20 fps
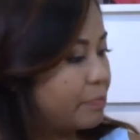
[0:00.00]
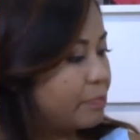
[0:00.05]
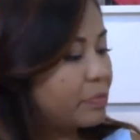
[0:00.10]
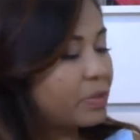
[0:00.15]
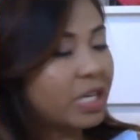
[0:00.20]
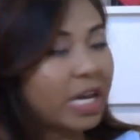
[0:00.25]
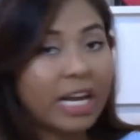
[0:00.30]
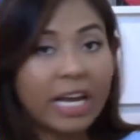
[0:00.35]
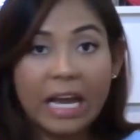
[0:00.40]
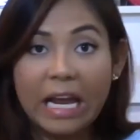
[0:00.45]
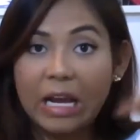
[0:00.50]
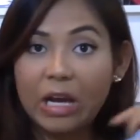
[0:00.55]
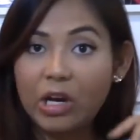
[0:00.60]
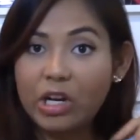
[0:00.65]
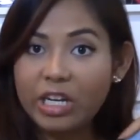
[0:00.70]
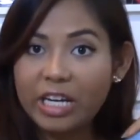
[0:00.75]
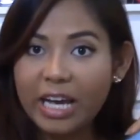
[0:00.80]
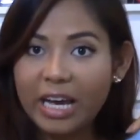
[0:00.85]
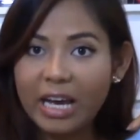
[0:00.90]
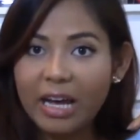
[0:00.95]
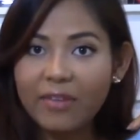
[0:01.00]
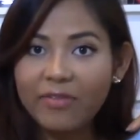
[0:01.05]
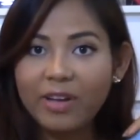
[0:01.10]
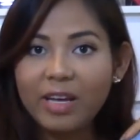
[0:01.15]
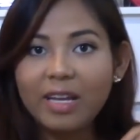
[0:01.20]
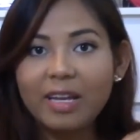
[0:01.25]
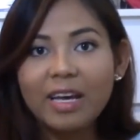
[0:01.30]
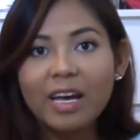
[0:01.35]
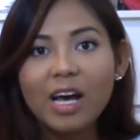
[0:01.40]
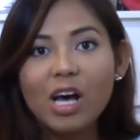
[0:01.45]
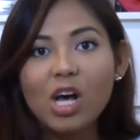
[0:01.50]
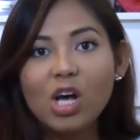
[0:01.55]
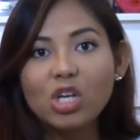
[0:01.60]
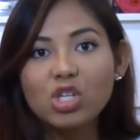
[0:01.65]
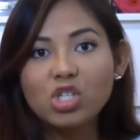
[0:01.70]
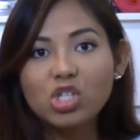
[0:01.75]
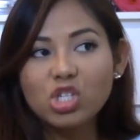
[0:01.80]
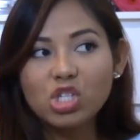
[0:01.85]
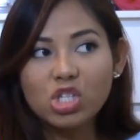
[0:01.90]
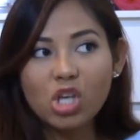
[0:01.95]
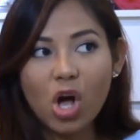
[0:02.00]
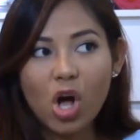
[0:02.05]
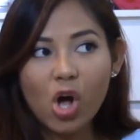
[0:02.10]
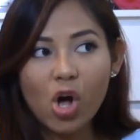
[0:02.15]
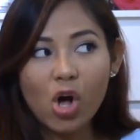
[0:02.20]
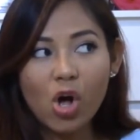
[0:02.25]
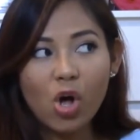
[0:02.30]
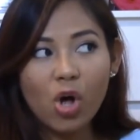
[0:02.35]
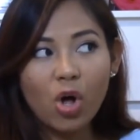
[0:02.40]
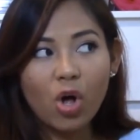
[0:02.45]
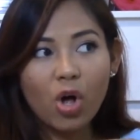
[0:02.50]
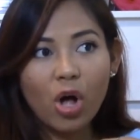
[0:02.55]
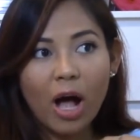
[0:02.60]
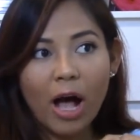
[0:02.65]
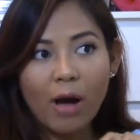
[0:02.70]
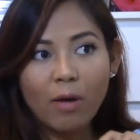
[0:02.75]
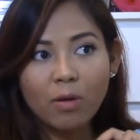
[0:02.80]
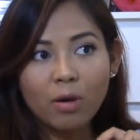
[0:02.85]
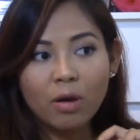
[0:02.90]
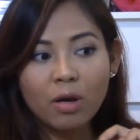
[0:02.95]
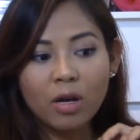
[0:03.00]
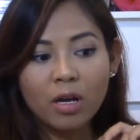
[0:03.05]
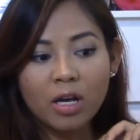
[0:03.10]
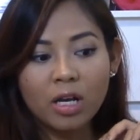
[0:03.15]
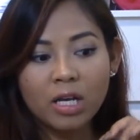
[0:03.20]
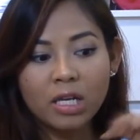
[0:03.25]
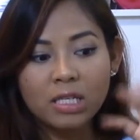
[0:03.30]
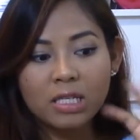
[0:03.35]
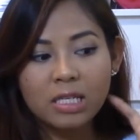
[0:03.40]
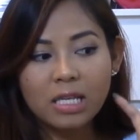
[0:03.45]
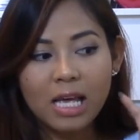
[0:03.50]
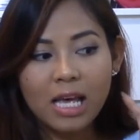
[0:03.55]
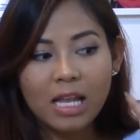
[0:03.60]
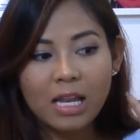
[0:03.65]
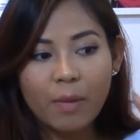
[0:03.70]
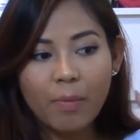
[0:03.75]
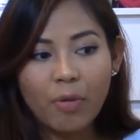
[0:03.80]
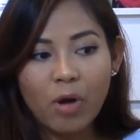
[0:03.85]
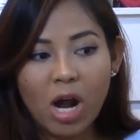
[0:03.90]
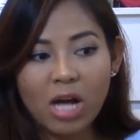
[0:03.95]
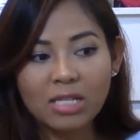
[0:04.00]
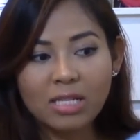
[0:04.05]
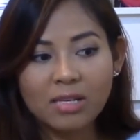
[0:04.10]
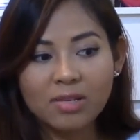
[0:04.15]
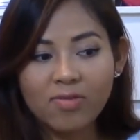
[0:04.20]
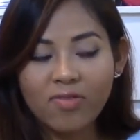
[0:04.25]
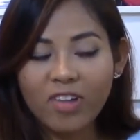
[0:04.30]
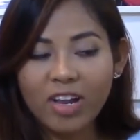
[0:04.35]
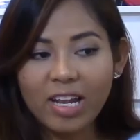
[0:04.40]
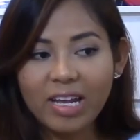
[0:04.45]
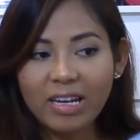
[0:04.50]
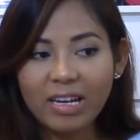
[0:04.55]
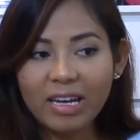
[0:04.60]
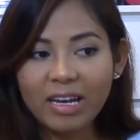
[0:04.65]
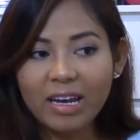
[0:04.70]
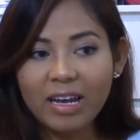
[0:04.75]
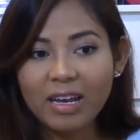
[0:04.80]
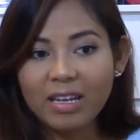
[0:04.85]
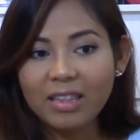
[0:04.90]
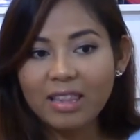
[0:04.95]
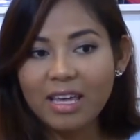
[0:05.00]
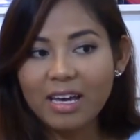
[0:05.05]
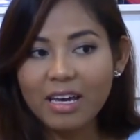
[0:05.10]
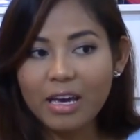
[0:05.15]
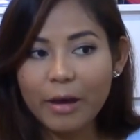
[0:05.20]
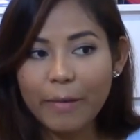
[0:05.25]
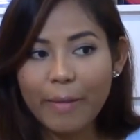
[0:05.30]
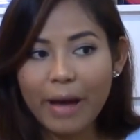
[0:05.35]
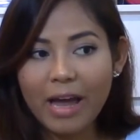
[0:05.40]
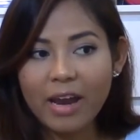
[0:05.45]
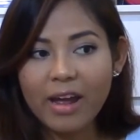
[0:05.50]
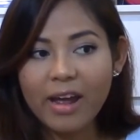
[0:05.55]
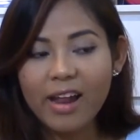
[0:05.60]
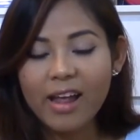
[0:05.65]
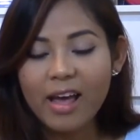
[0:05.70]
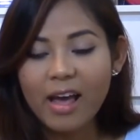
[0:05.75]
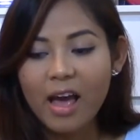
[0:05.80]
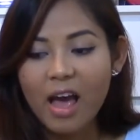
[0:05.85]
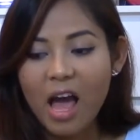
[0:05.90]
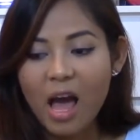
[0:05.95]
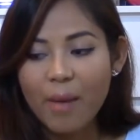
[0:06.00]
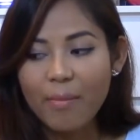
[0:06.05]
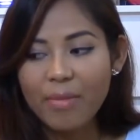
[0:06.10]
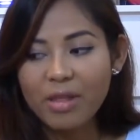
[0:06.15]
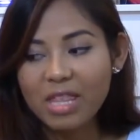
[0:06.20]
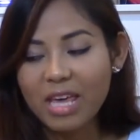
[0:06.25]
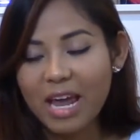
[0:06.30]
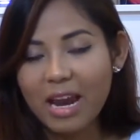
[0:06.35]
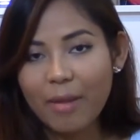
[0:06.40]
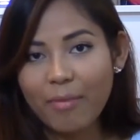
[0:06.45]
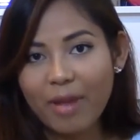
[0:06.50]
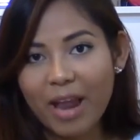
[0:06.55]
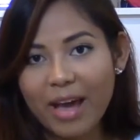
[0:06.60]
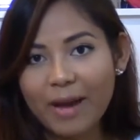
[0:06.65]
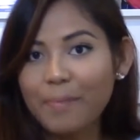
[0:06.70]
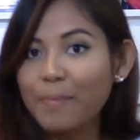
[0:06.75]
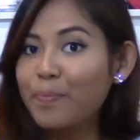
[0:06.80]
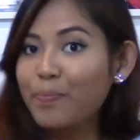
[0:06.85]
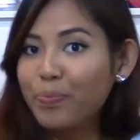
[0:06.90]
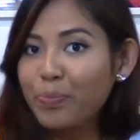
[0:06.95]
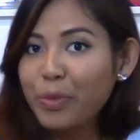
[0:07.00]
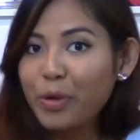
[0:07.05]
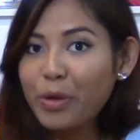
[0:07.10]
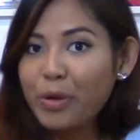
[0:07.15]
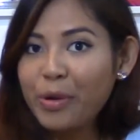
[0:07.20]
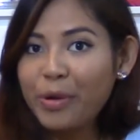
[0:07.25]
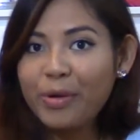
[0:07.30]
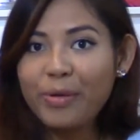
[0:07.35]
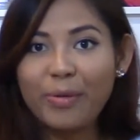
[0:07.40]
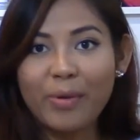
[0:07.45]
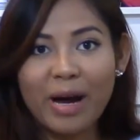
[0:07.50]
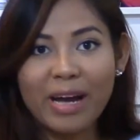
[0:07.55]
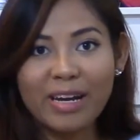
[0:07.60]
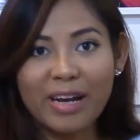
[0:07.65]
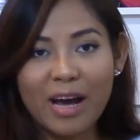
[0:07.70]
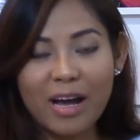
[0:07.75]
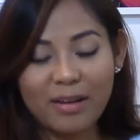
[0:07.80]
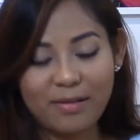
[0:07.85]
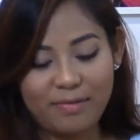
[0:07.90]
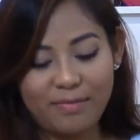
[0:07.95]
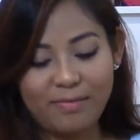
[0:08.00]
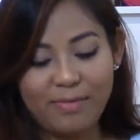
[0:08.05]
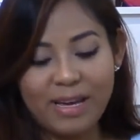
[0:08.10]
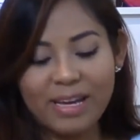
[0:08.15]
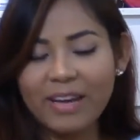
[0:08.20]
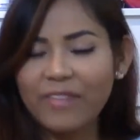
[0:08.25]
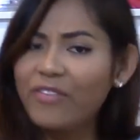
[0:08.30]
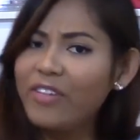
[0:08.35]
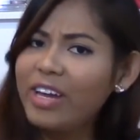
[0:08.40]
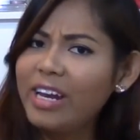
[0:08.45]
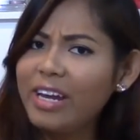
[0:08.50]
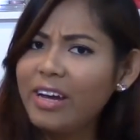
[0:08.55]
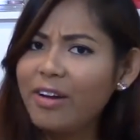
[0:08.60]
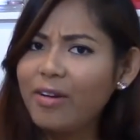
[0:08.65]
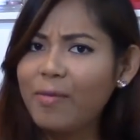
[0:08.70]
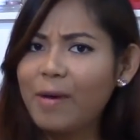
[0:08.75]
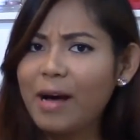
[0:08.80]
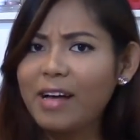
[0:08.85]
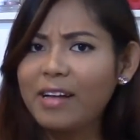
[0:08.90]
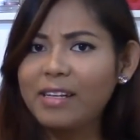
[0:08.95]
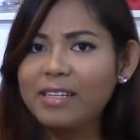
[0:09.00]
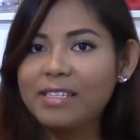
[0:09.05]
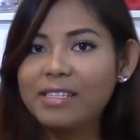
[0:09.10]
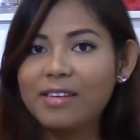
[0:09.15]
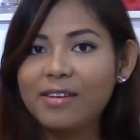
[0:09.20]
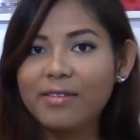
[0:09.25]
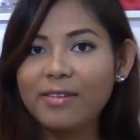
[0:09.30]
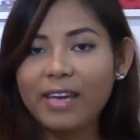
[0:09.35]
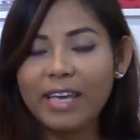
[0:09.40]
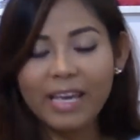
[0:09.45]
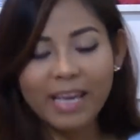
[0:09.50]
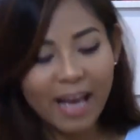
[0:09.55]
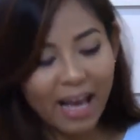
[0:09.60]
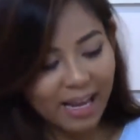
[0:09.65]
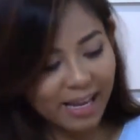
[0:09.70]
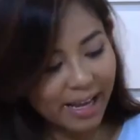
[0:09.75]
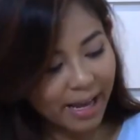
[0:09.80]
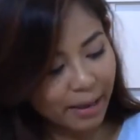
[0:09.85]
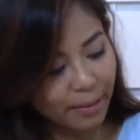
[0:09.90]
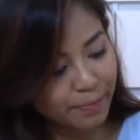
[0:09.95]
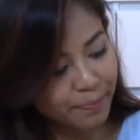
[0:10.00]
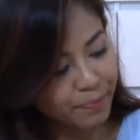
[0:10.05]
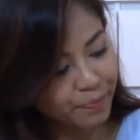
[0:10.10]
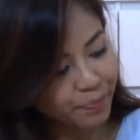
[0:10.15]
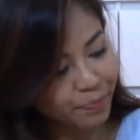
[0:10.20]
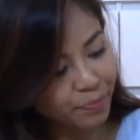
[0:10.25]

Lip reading: taking good care of it, so I was in the process of cleaning it, thinking about it, but then I'm like, why not make a video about it? So here I am.